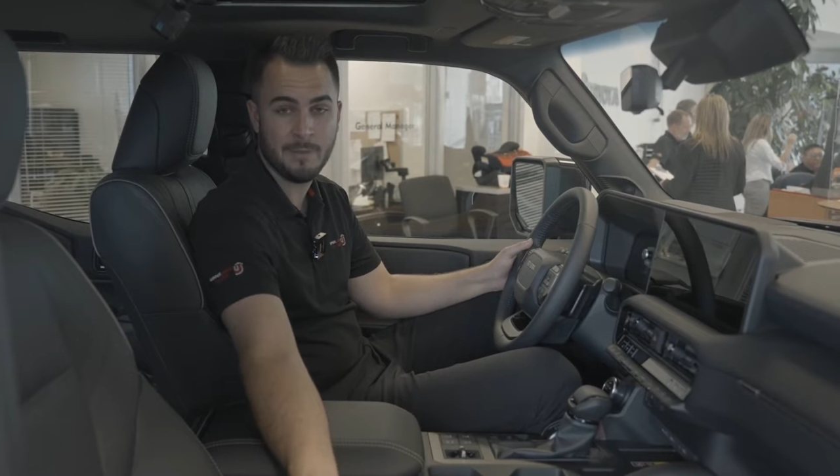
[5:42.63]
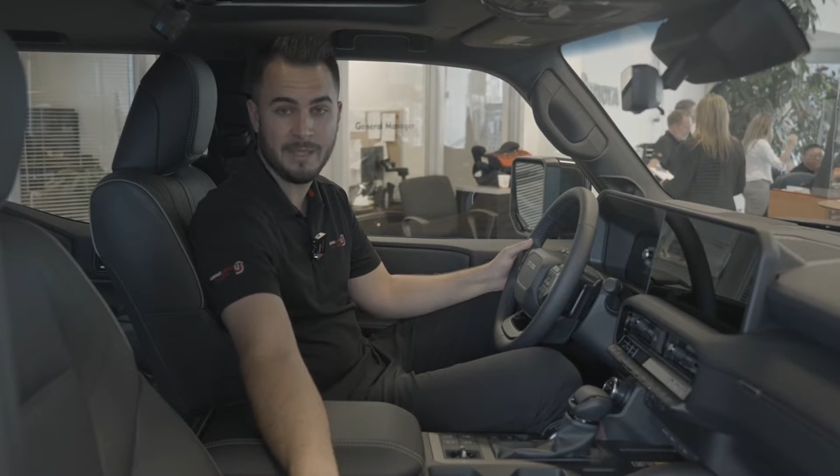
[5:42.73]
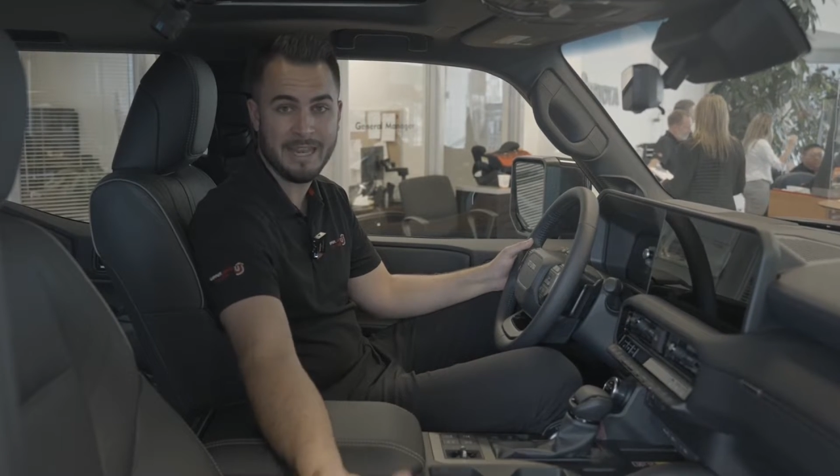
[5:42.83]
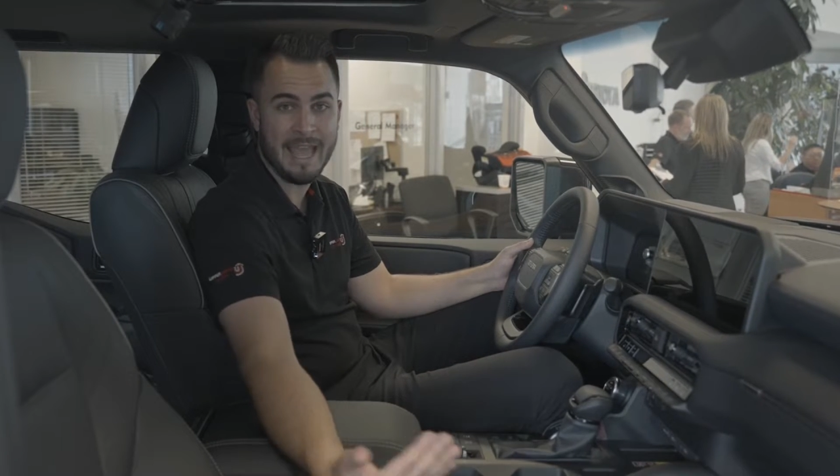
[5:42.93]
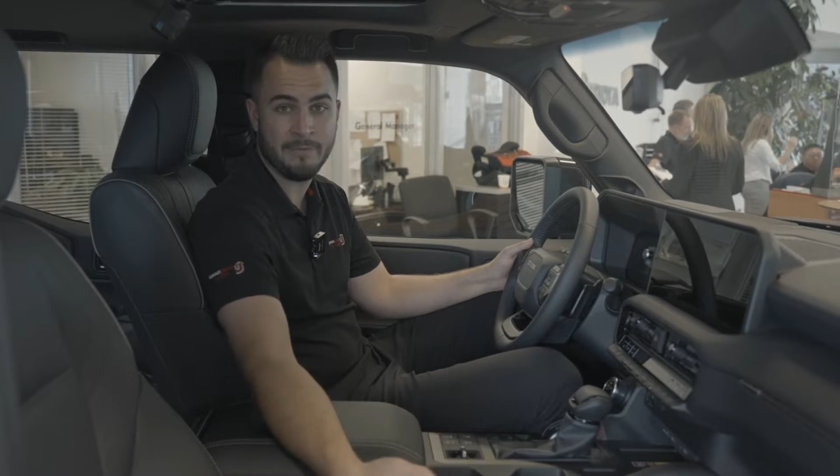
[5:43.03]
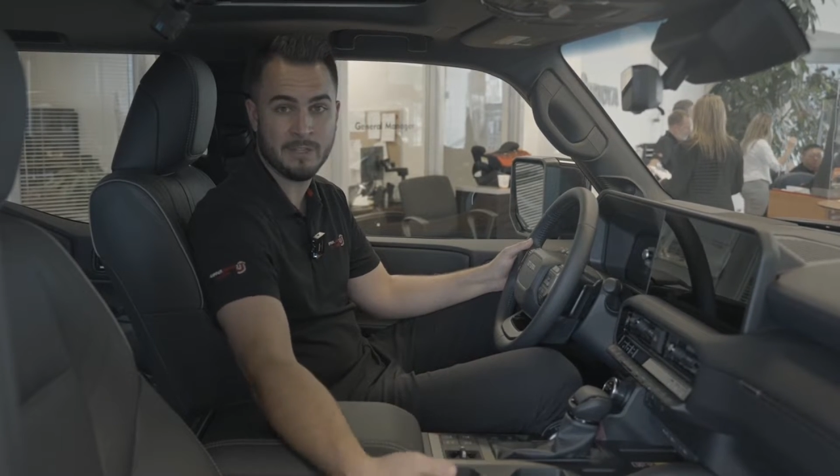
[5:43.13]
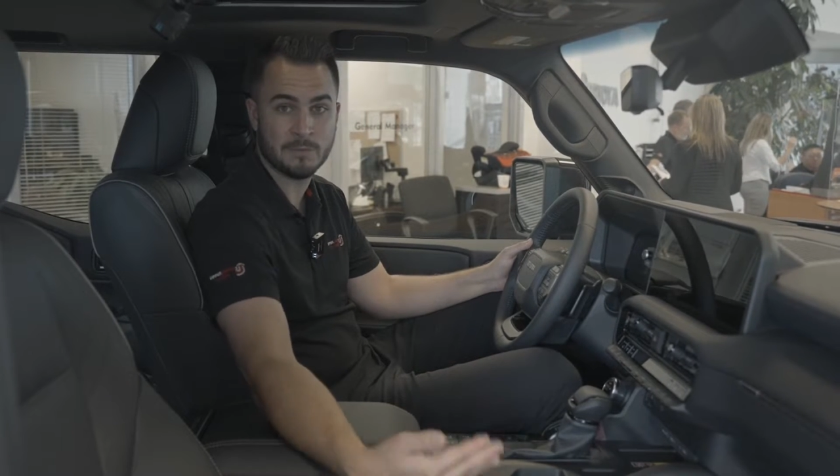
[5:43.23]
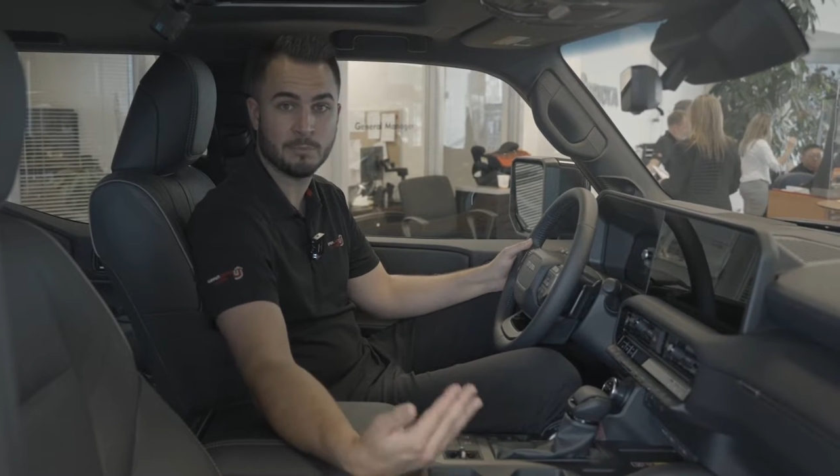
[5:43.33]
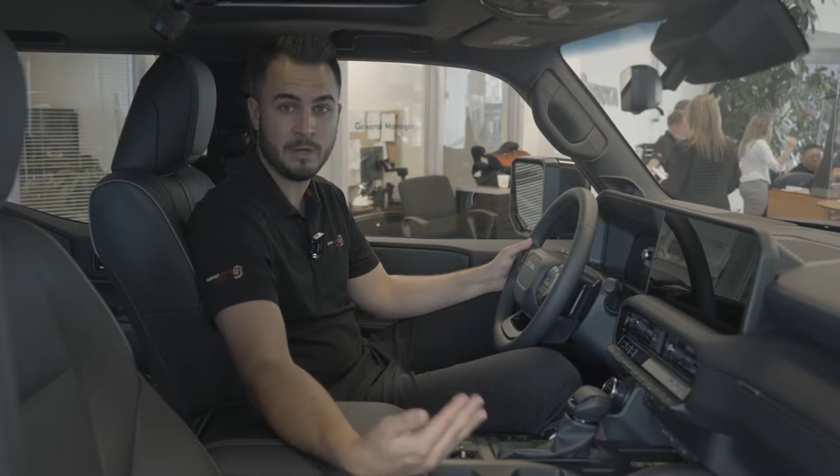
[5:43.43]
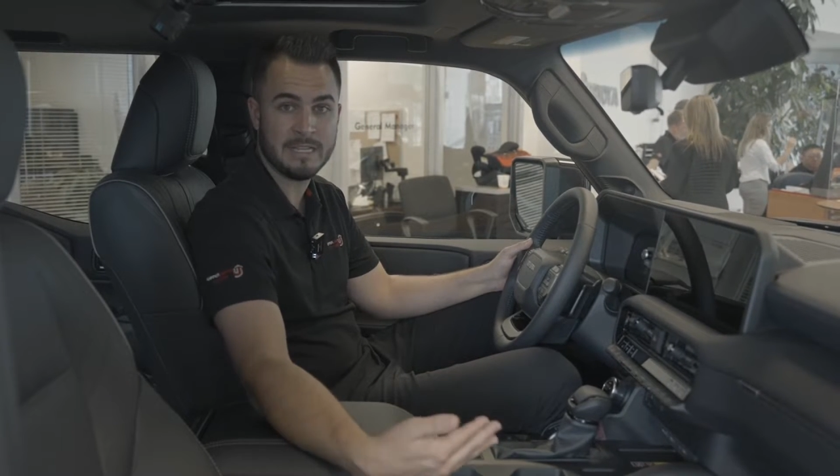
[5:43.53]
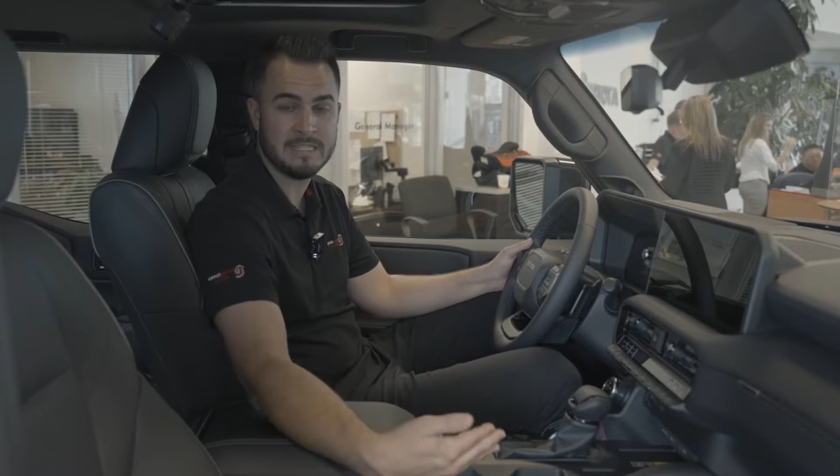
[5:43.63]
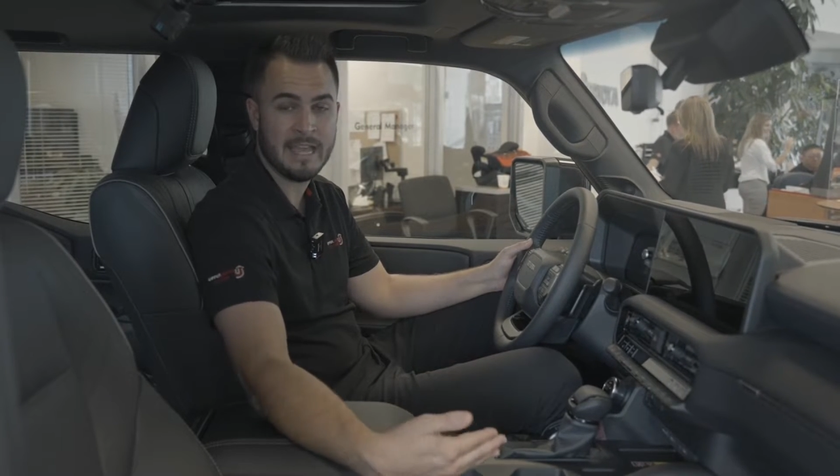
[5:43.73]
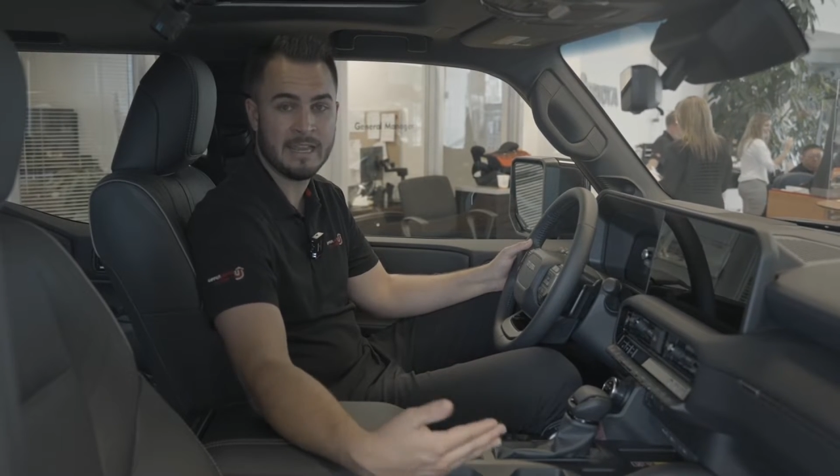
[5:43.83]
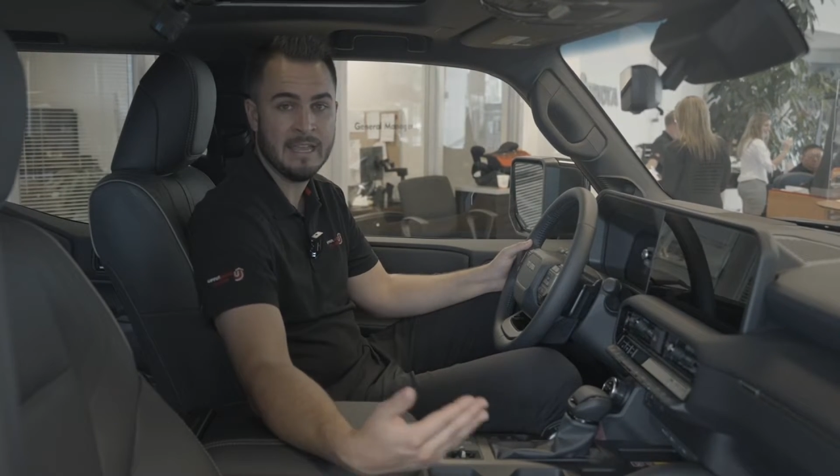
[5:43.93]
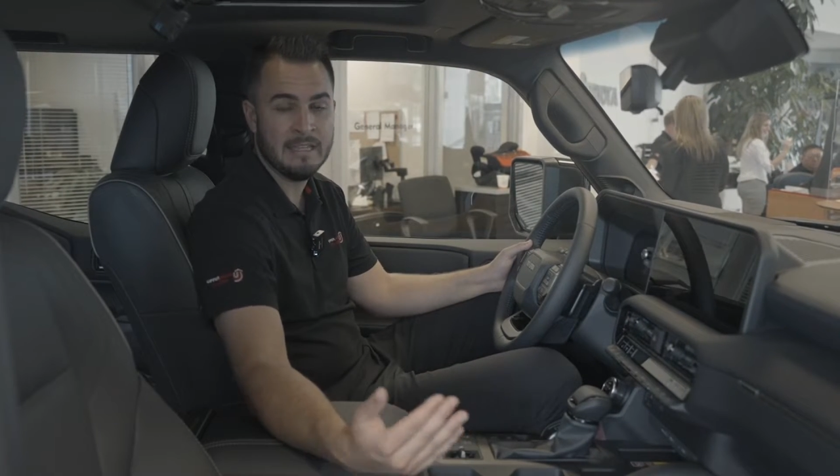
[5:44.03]
coming in at this price
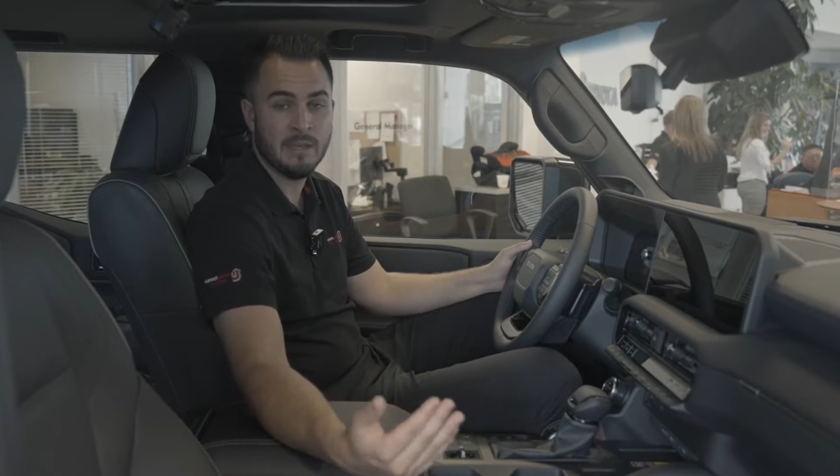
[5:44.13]
tag